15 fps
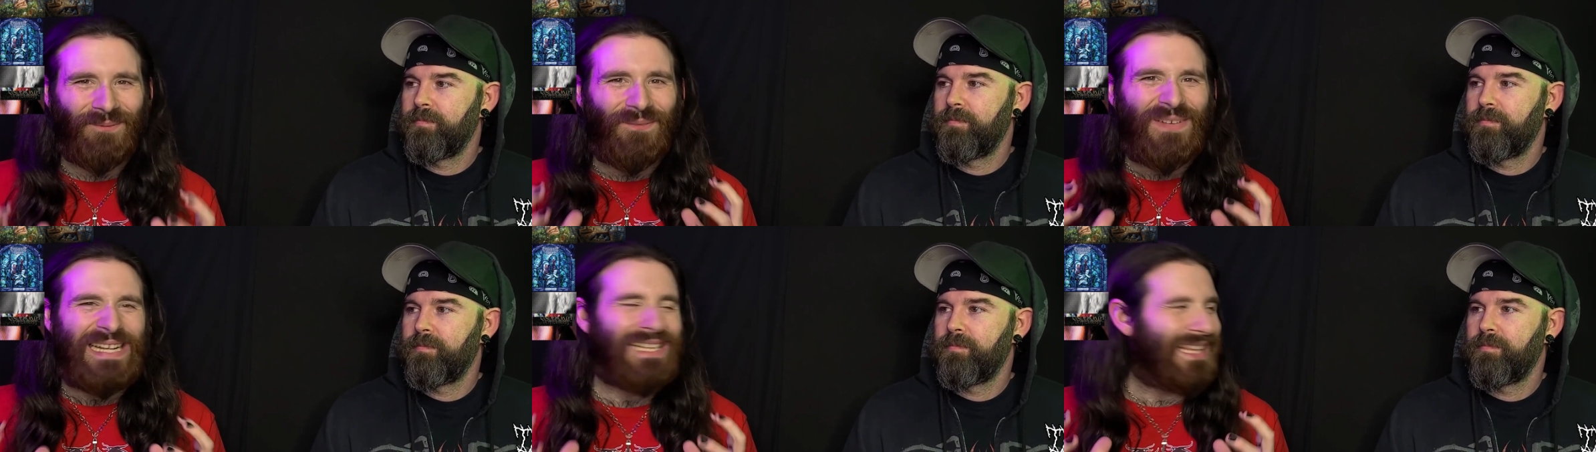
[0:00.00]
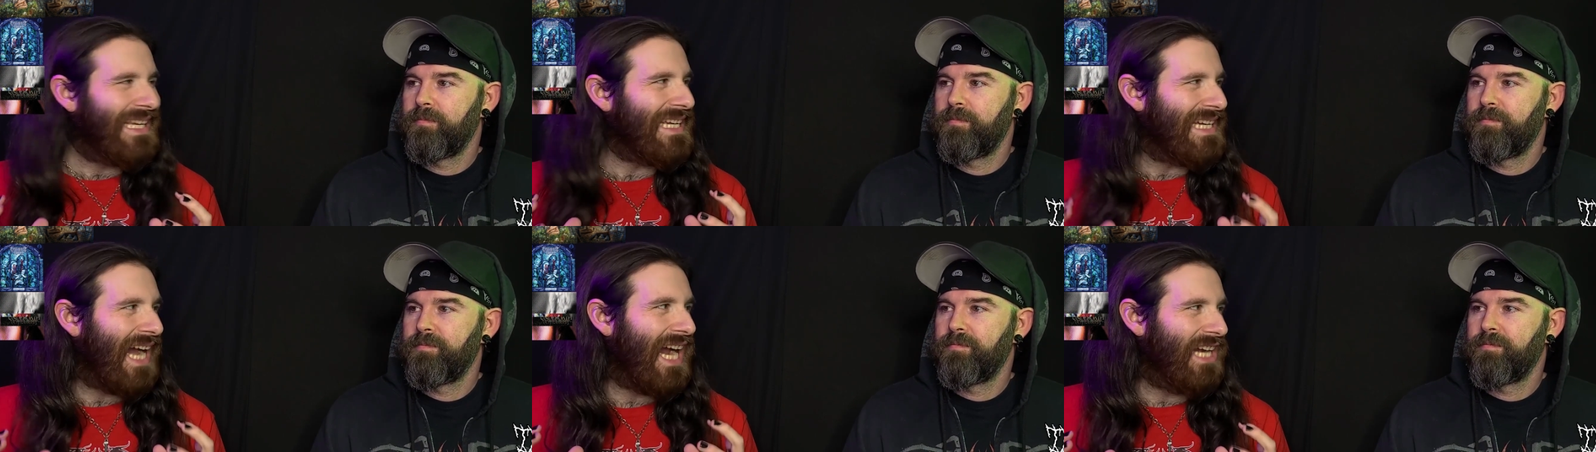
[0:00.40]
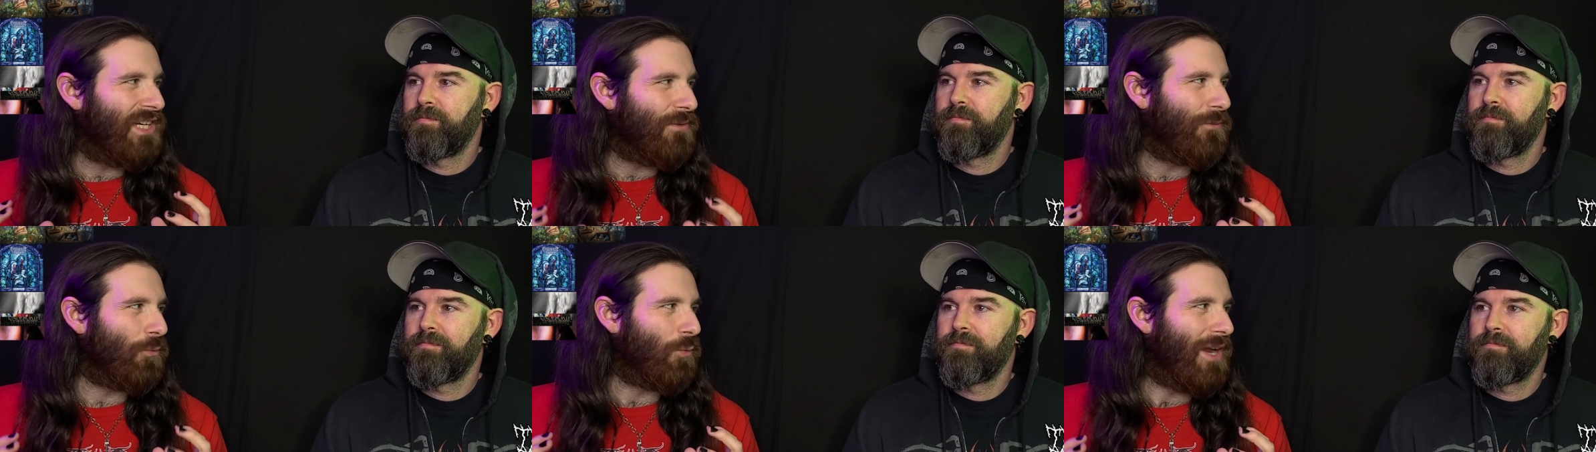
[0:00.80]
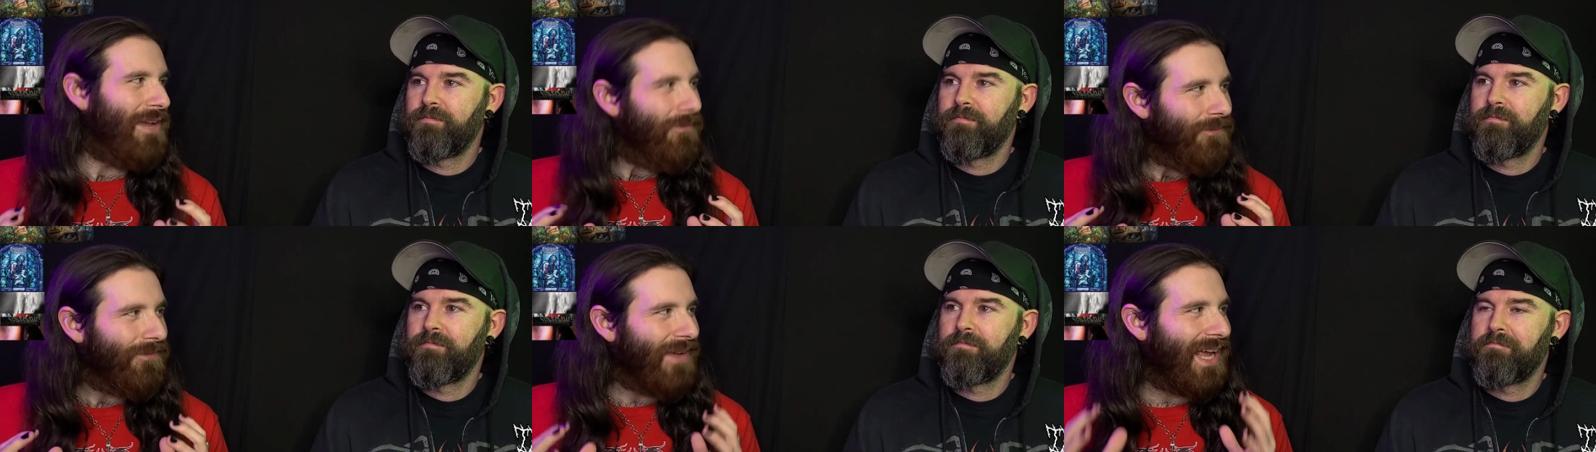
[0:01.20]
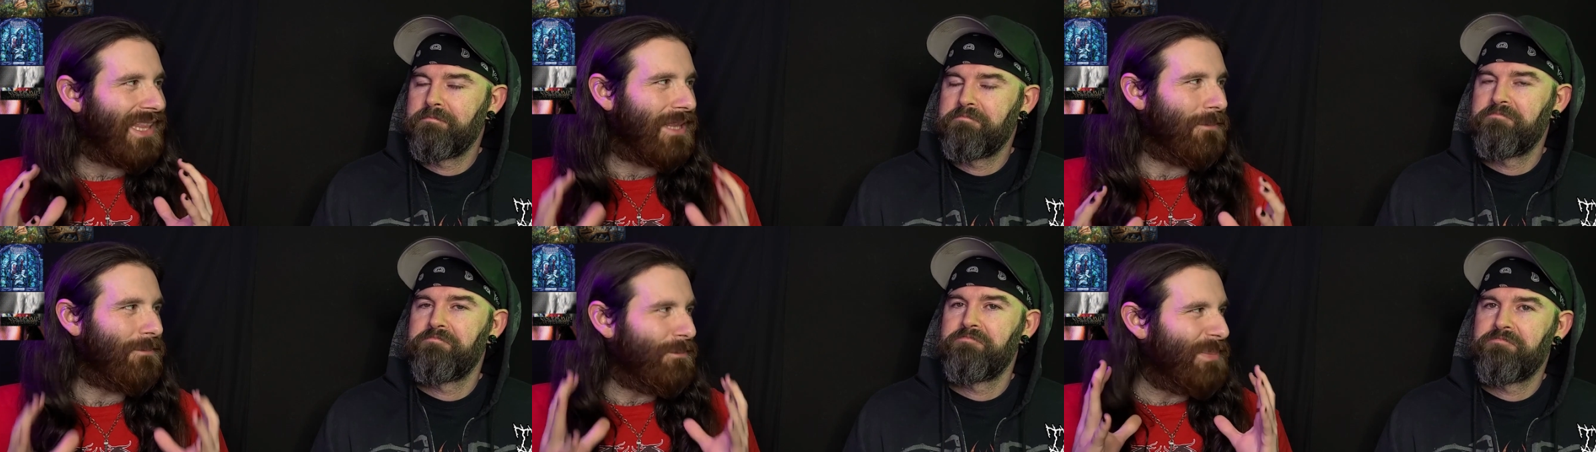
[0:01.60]
Speaker 1: feeling kind of riff
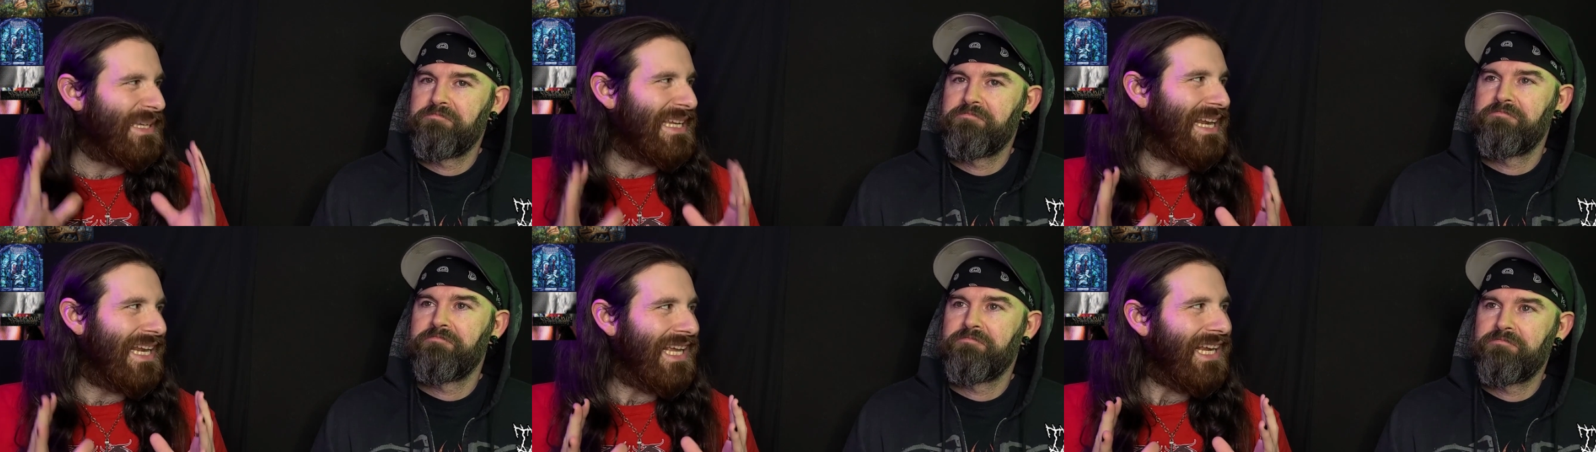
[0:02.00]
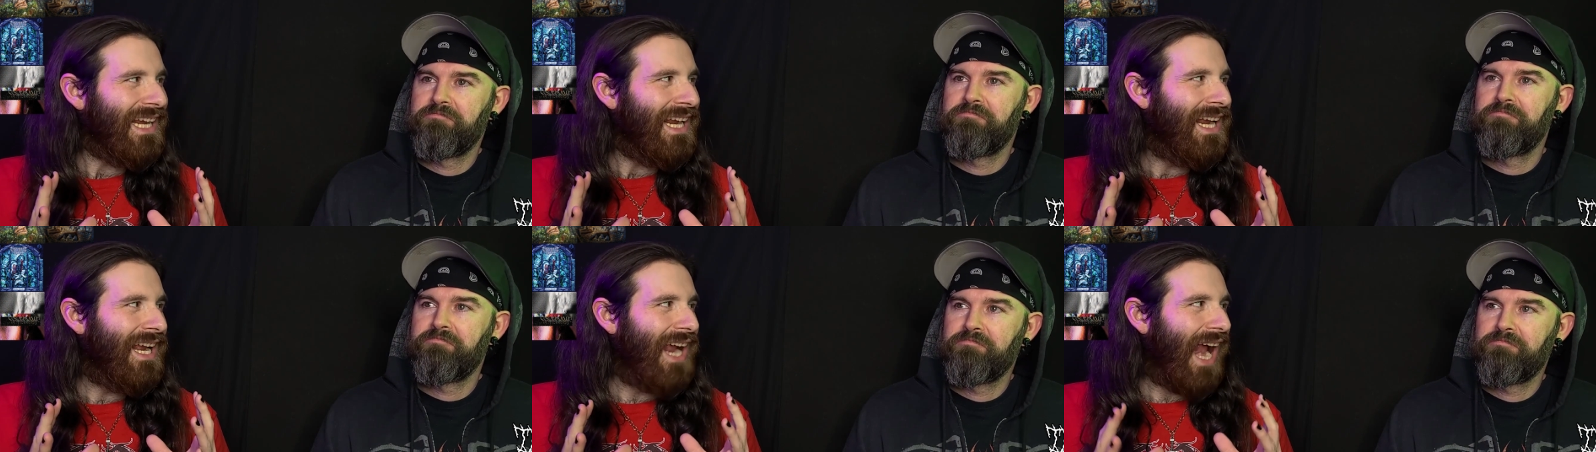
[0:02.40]
at the beginning.